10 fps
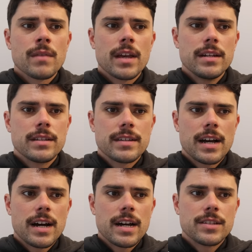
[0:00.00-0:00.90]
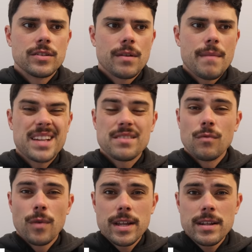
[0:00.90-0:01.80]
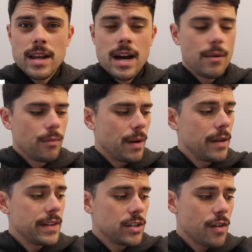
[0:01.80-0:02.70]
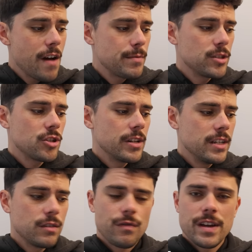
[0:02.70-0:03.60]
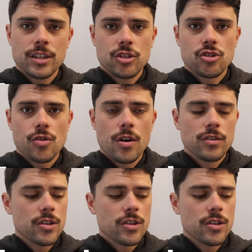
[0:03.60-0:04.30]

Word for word: it's not a massive win, but their draft position is fairly strong.